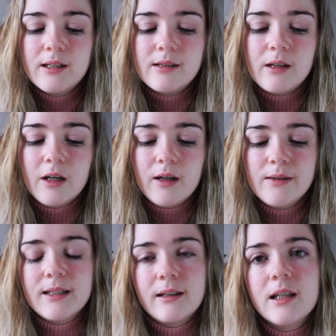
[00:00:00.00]
So I
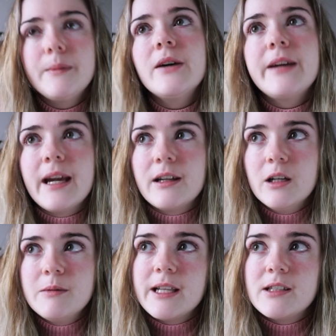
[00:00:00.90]
was thinking about getting an
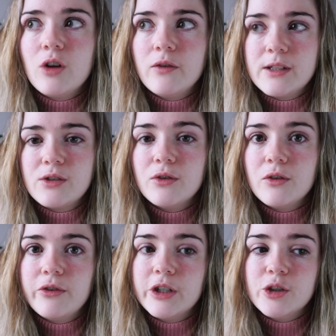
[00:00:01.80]
updated office
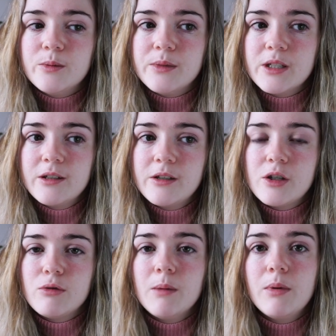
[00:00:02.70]
tour filmed
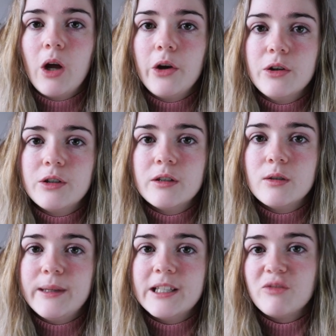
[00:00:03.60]
to upload
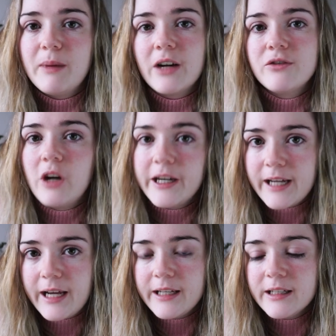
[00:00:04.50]
the week of Black
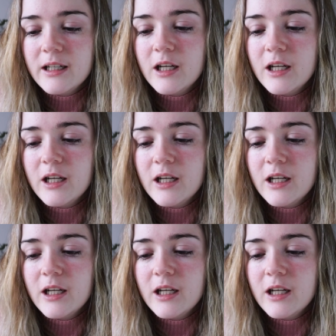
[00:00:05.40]
Friday,